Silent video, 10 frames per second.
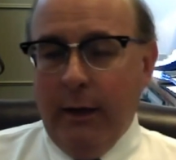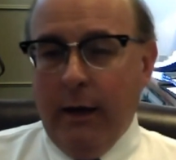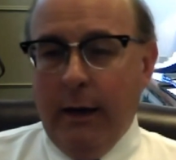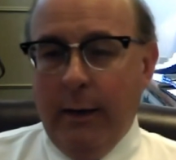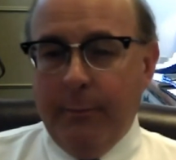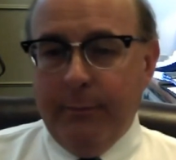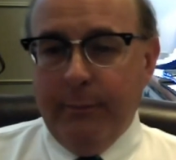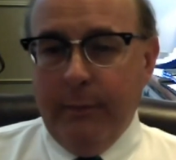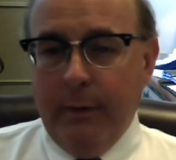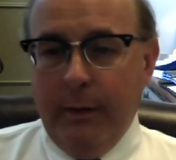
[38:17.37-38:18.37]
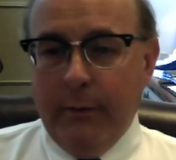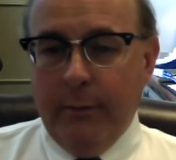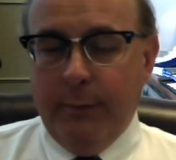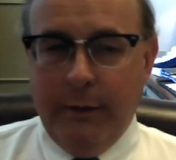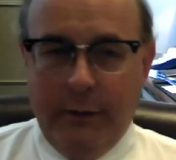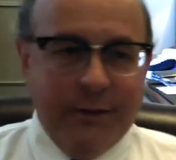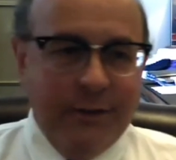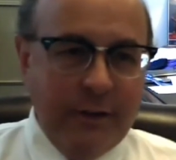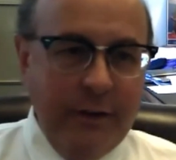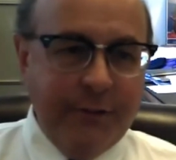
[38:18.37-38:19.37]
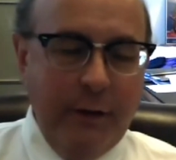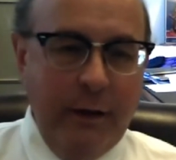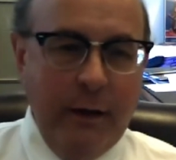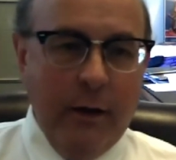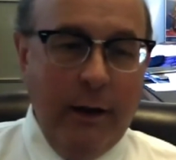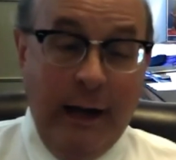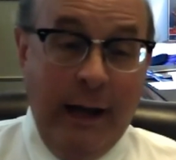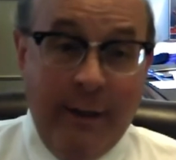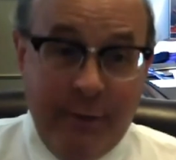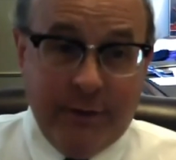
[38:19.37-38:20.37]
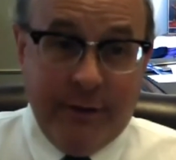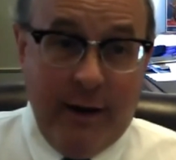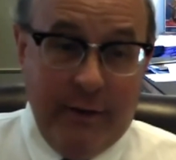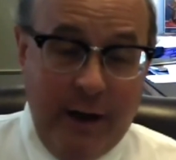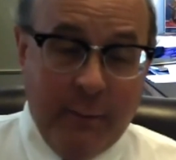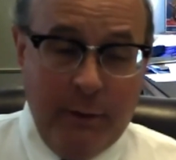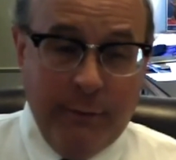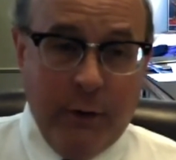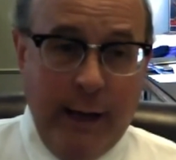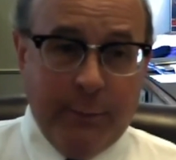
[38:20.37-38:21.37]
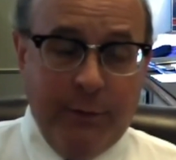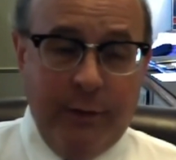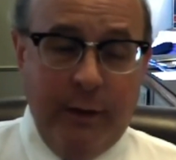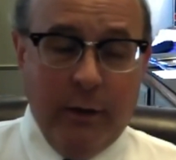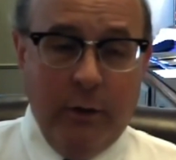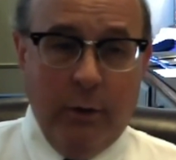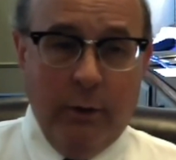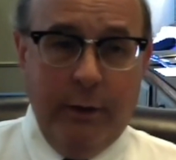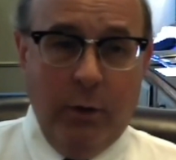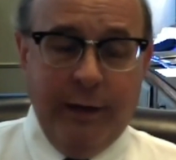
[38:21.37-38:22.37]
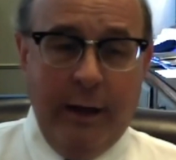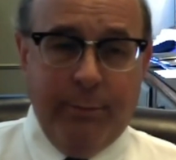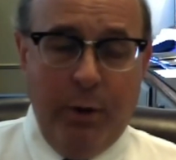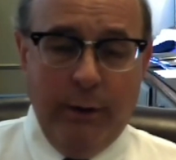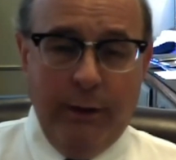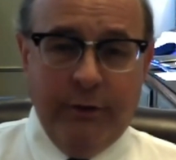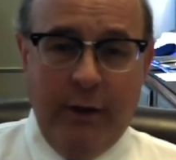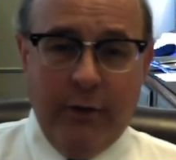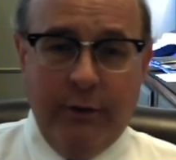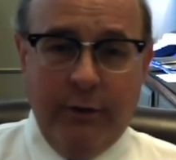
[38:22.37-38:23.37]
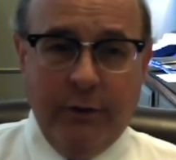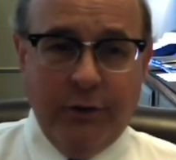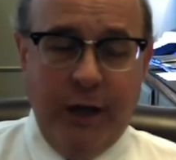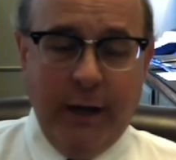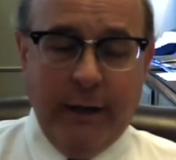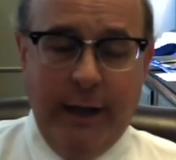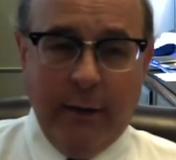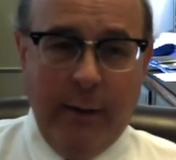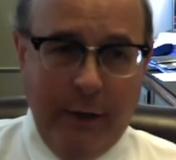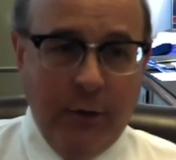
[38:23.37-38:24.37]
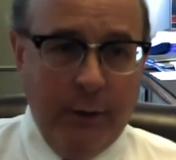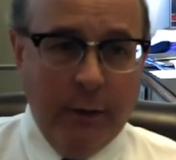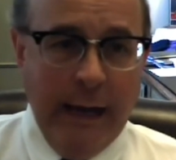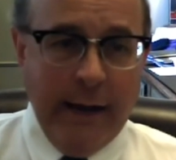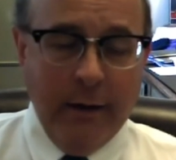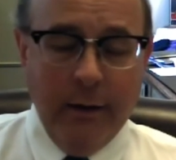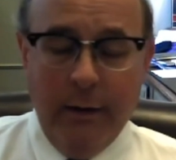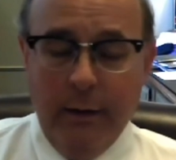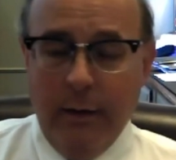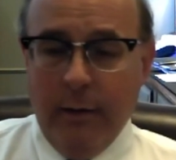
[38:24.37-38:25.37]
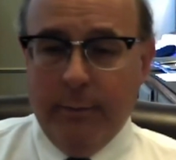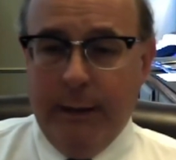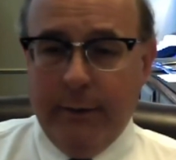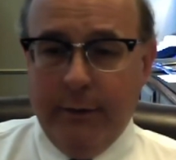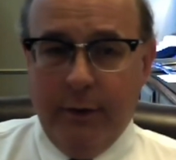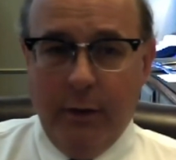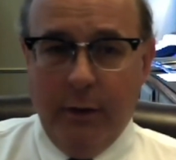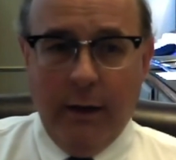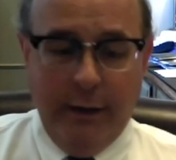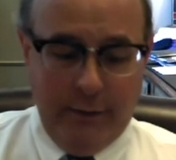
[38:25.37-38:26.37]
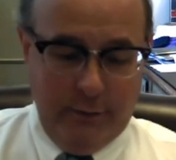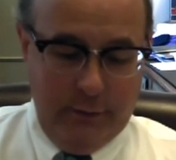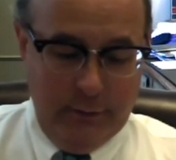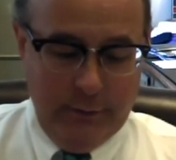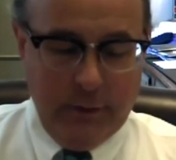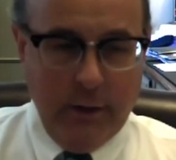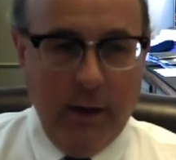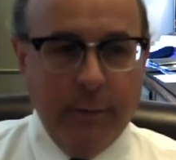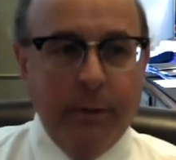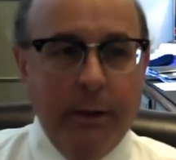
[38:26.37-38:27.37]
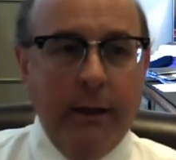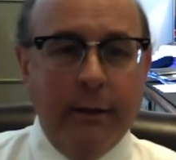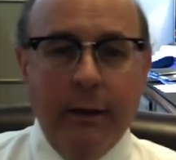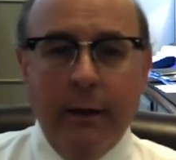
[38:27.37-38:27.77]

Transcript: But this is a different year. And I haven't decided if I'm going to vote absentee or go to the Old Town polling station and just check it out. I may do the latter, but there's a lot yet to contemplate.